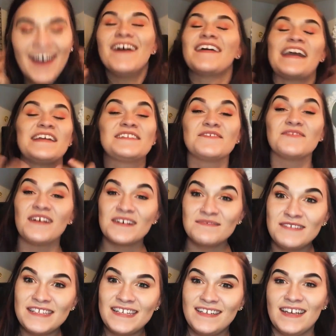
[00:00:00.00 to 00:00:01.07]
Okay, so welcome
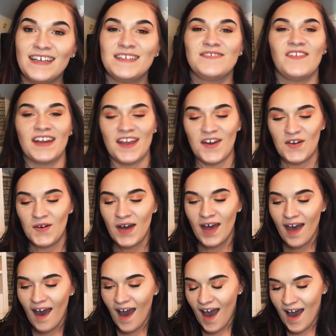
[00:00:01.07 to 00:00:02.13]
to today's video.
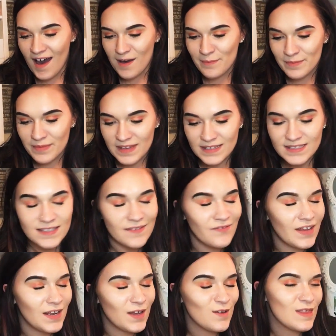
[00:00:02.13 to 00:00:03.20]
This is a
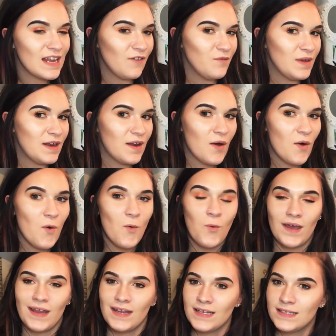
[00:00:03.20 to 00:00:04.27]
video that I've been
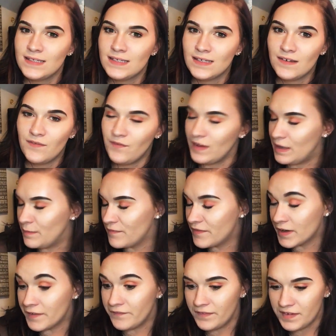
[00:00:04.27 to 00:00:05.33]
waiting to film
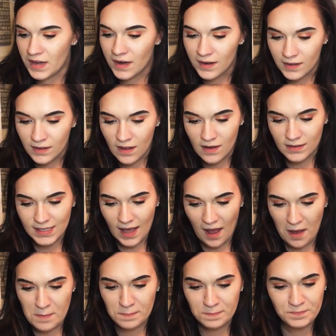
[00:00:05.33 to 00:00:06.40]
for a very long
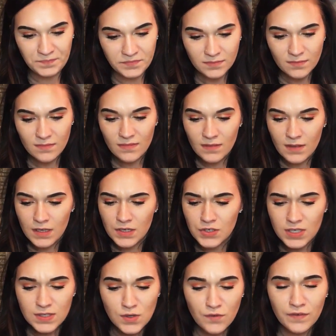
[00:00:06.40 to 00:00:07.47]
time.
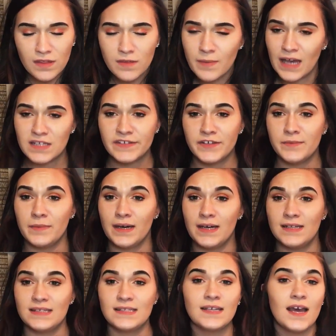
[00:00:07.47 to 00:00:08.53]
Just over the past few
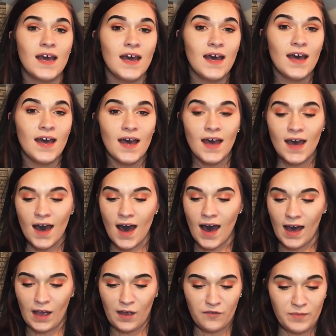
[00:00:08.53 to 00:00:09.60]
months,
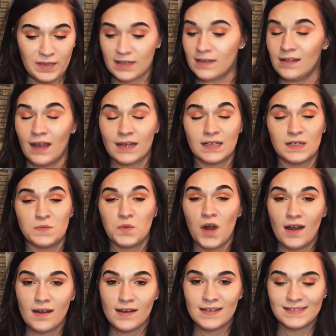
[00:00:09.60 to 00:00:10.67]
I've been collecting
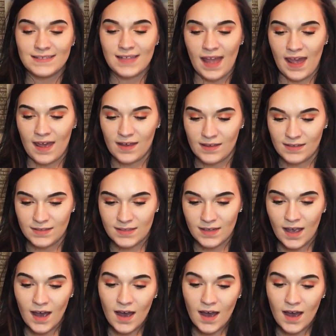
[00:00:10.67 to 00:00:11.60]
products, and